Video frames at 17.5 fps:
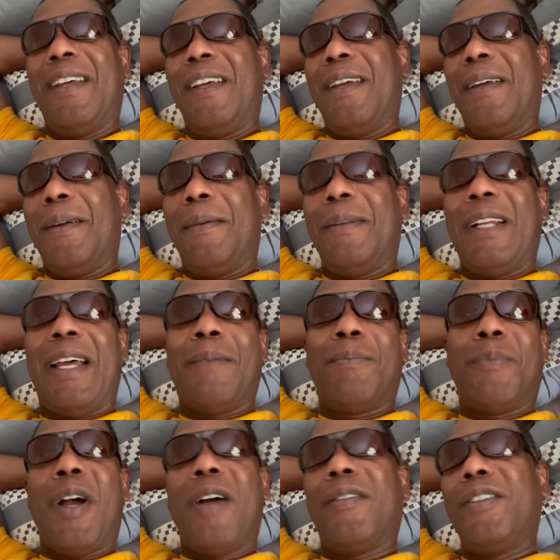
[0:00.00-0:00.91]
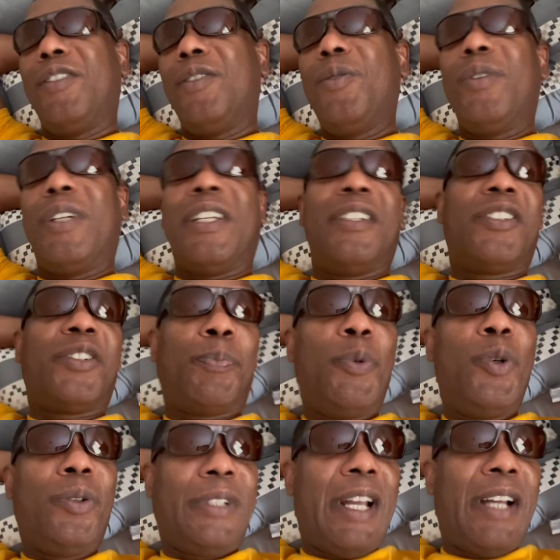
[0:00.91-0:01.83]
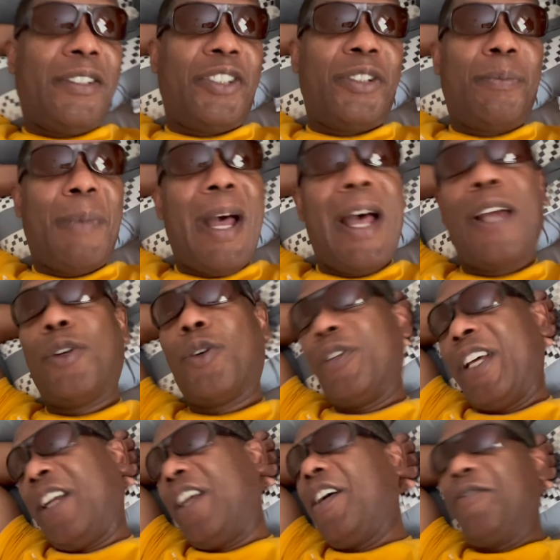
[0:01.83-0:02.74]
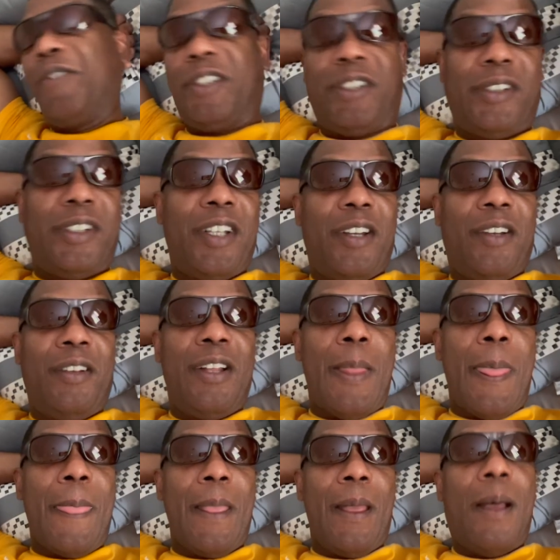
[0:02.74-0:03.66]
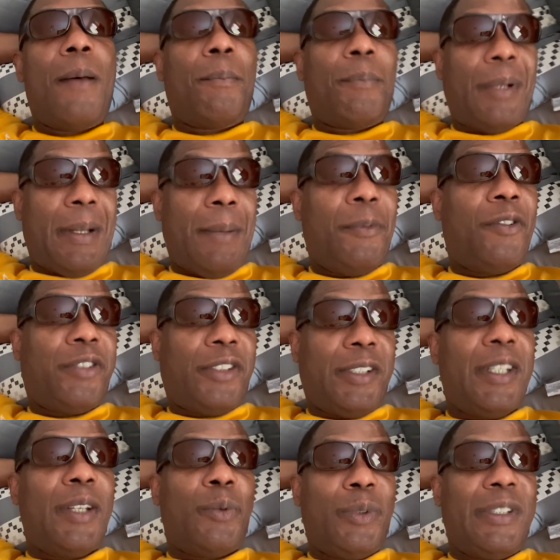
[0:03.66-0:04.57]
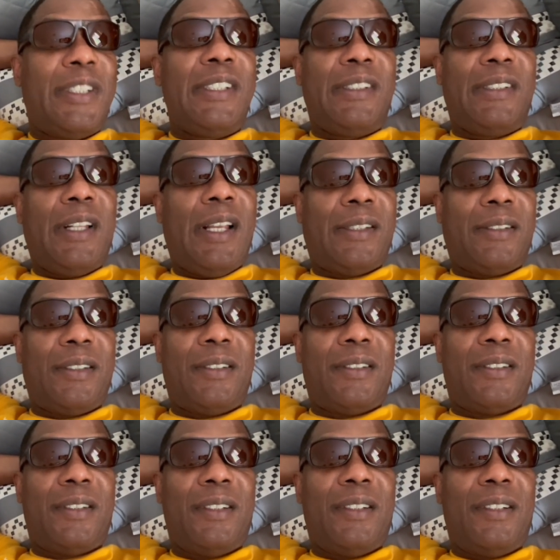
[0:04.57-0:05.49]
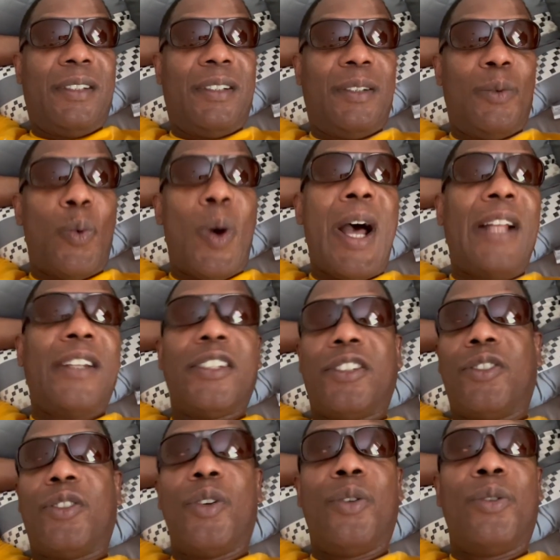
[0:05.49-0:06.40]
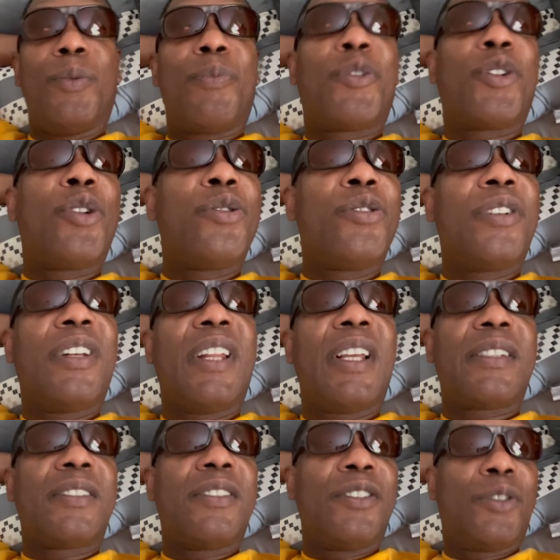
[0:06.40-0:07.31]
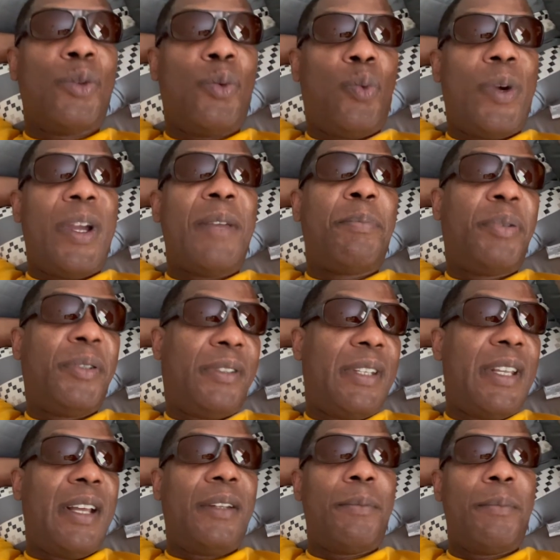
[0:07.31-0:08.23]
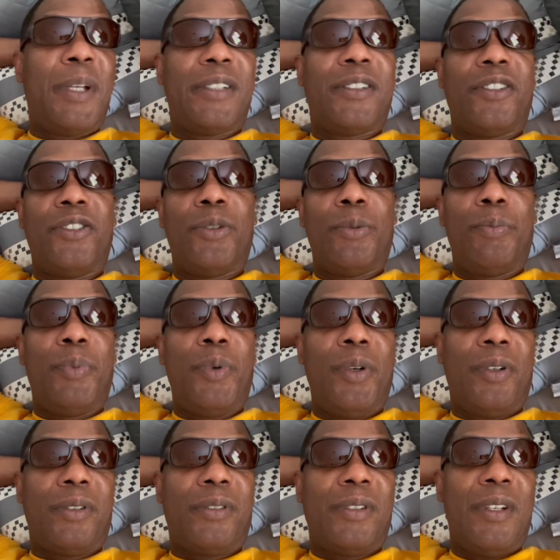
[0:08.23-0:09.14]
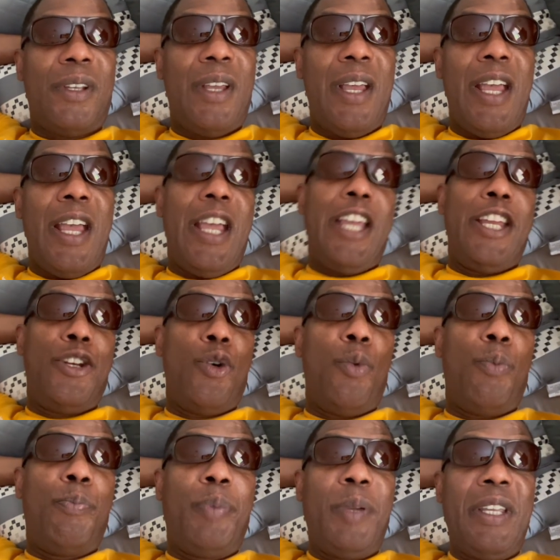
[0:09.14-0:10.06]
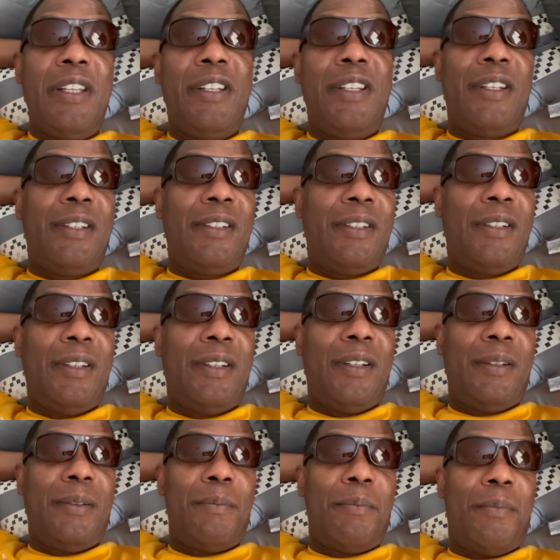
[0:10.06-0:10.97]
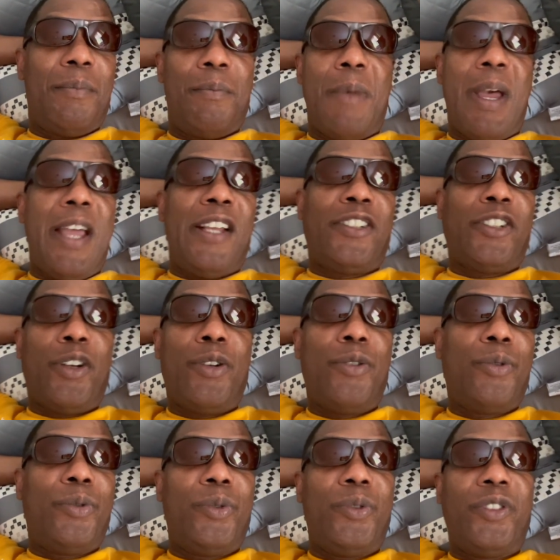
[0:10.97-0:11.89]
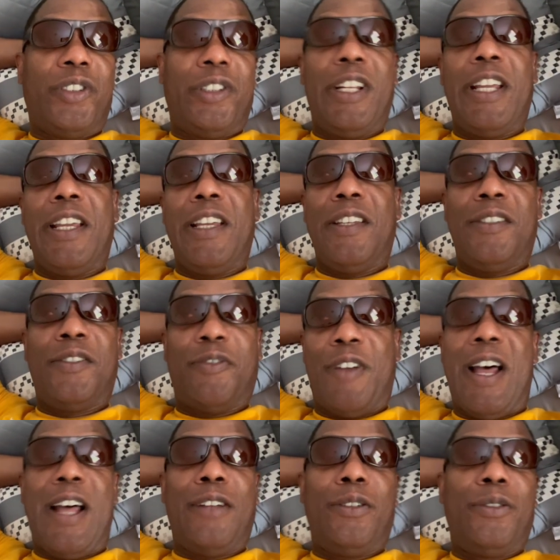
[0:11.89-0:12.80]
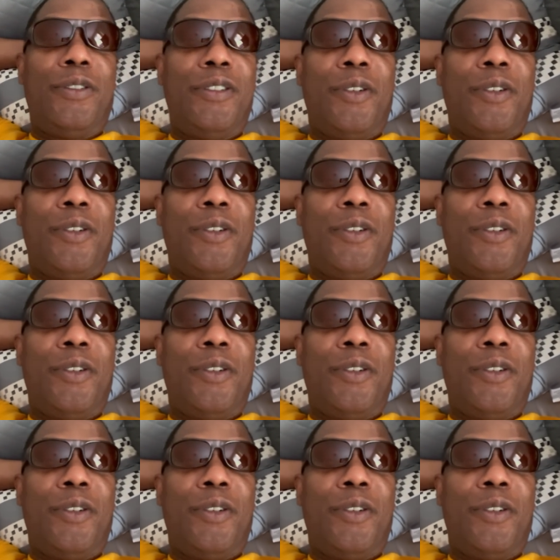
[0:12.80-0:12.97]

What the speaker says: they're like, bro, you getting spooked out your mind on that other stuff. But I'm going to stick with these lessons. Wallace told him, throw your lessons away. Put down the messenger books. And obedient, mass hurdle slaves following the